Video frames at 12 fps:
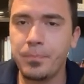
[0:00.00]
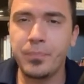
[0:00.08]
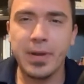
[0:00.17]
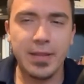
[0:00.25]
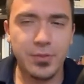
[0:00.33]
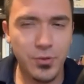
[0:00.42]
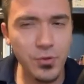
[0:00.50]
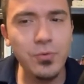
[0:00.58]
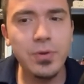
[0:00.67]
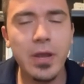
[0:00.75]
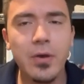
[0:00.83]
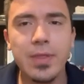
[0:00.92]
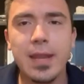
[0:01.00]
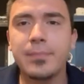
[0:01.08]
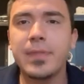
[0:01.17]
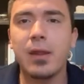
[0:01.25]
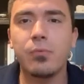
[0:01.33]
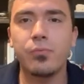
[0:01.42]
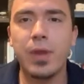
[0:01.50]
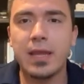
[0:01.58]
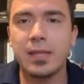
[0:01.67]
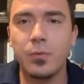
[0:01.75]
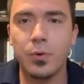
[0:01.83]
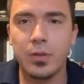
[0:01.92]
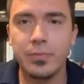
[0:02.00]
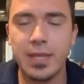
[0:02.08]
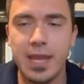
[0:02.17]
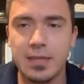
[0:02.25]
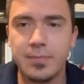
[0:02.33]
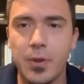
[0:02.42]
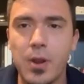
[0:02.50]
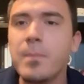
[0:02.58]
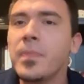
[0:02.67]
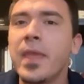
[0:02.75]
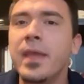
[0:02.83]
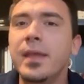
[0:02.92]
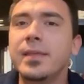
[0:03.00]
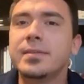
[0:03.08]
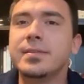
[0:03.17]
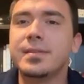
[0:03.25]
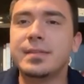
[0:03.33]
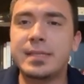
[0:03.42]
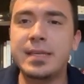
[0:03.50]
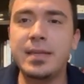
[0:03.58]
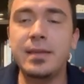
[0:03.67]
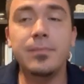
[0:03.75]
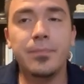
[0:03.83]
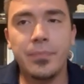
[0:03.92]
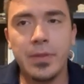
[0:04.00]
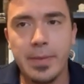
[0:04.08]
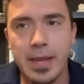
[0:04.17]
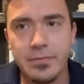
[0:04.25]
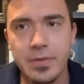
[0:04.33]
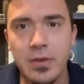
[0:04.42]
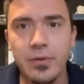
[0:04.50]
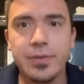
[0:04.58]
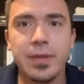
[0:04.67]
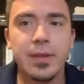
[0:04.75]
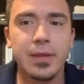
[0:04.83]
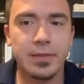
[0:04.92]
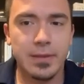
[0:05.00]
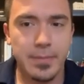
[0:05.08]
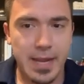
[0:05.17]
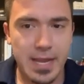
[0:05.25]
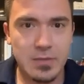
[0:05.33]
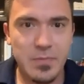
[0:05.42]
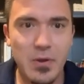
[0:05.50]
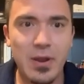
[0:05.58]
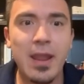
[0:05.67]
But I do know that I'm directly working with the exponent since t, the amount of years, is in my exponent,